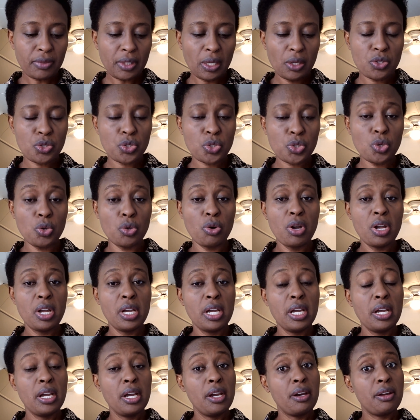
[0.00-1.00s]
So
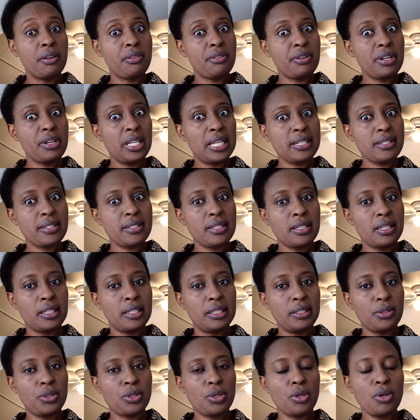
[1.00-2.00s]
relax a
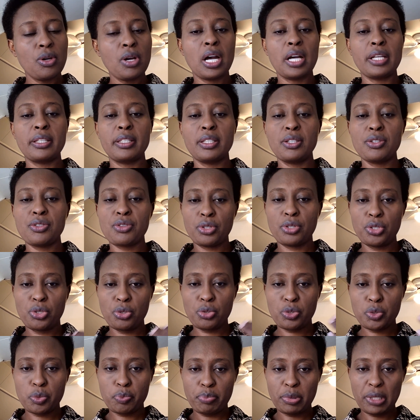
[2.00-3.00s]
little and
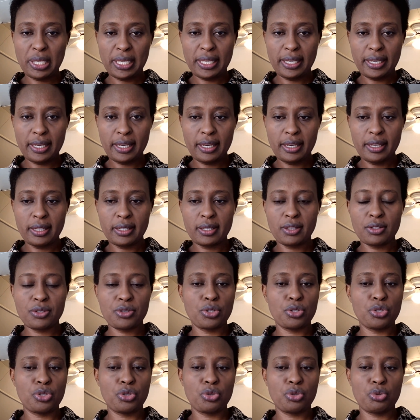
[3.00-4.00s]
introduce play,
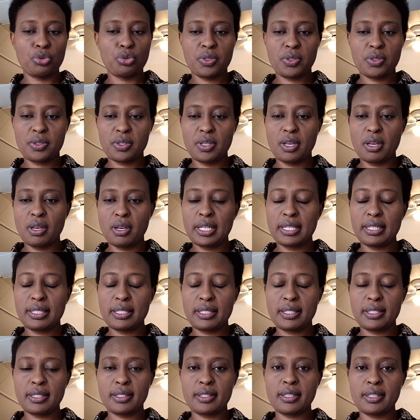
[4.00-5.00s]
introduce
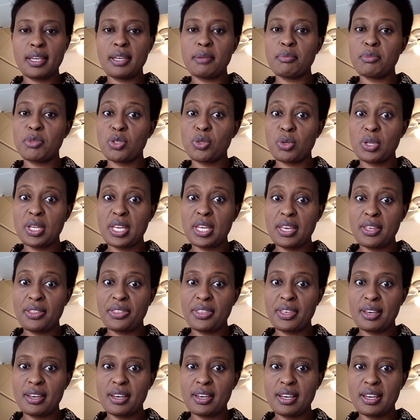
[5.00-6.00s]
time
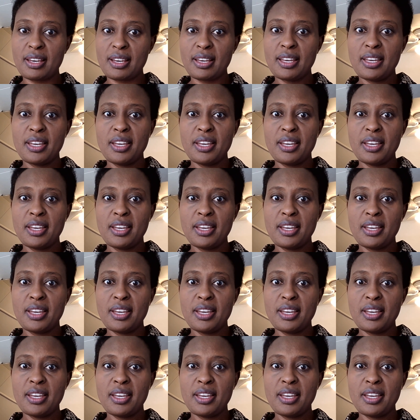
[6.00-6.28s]
together.